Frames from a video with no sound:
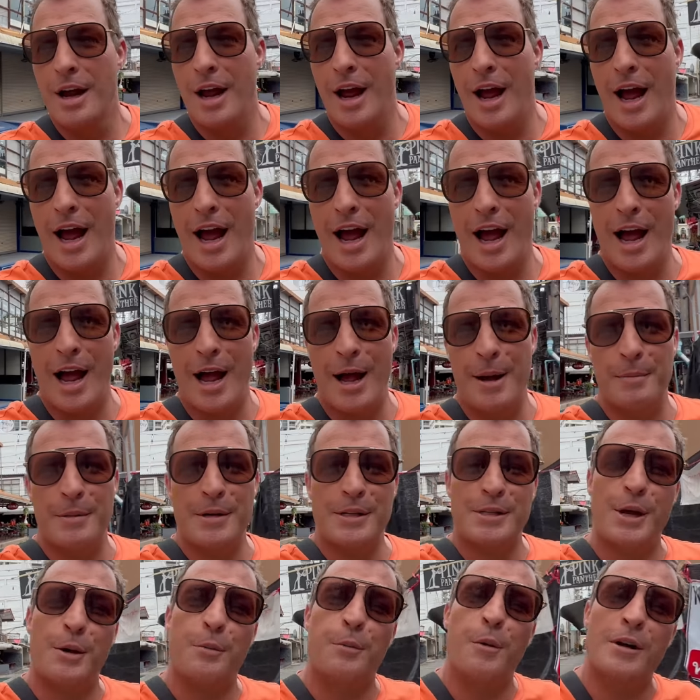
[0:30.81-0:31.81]
Um,
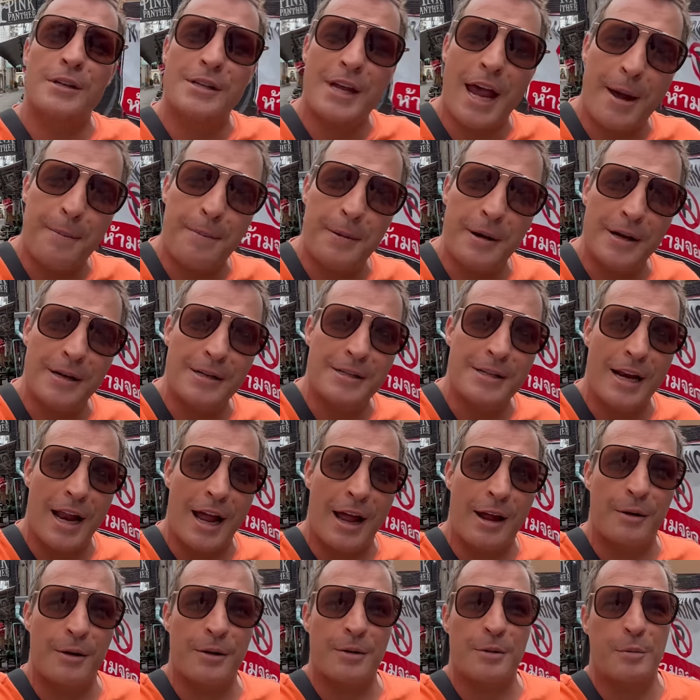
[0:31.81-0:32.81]
so what's happening
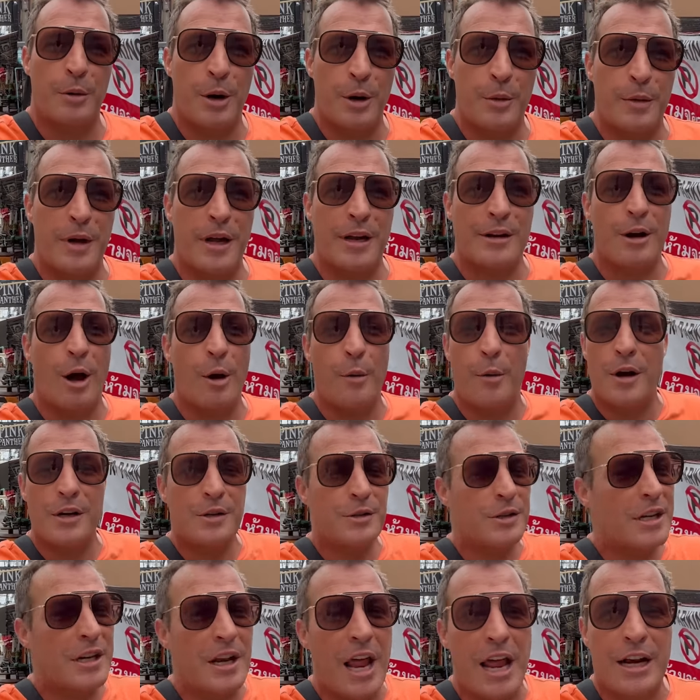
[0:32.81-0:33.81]
today? What are we going to do? Oh, I
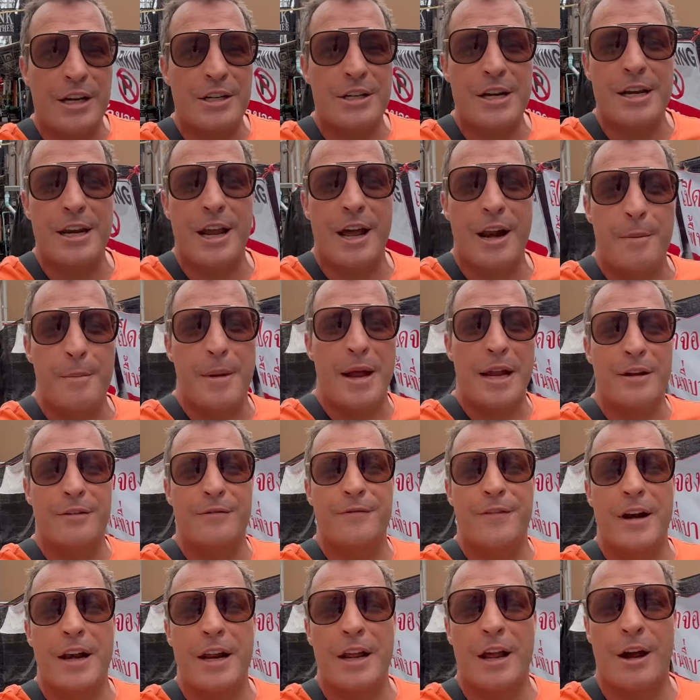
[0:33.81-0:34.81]
wasn't actually going to make a
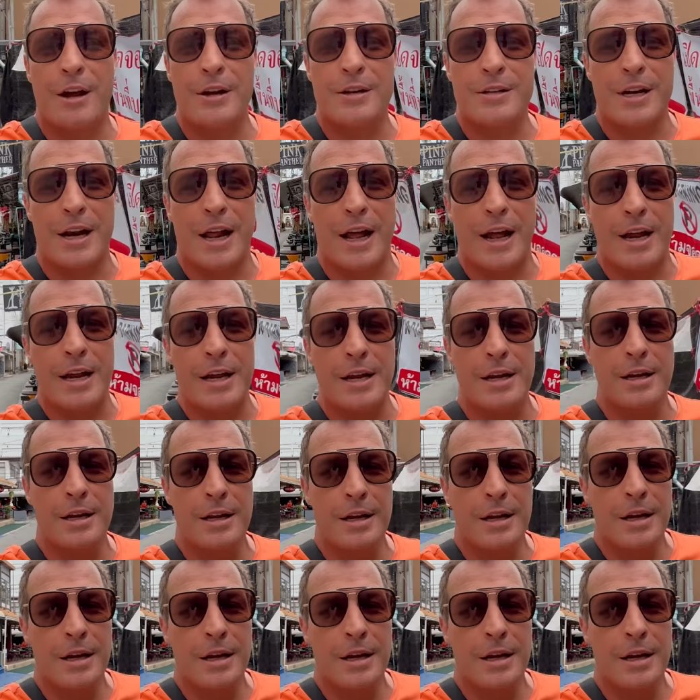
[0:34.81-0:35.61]
video today.